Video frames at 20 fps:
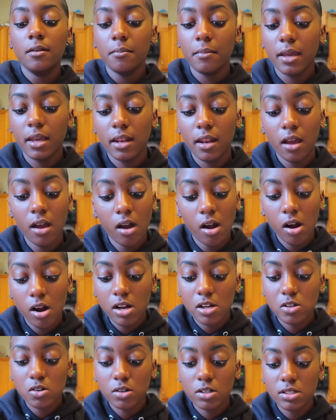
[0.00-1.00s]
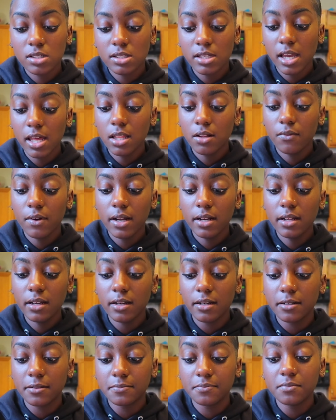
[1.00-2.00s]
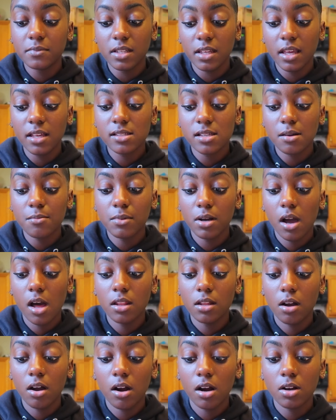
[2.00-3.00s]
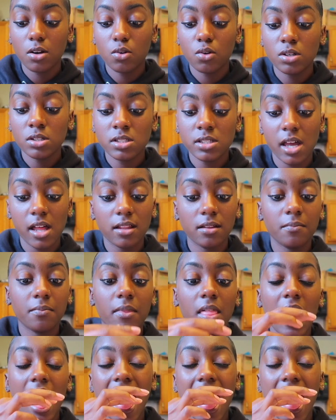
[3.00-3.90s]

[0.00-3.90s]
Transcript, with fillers: man, that hardcore styling right there. Yes, I'm gonna call it hardcore styling.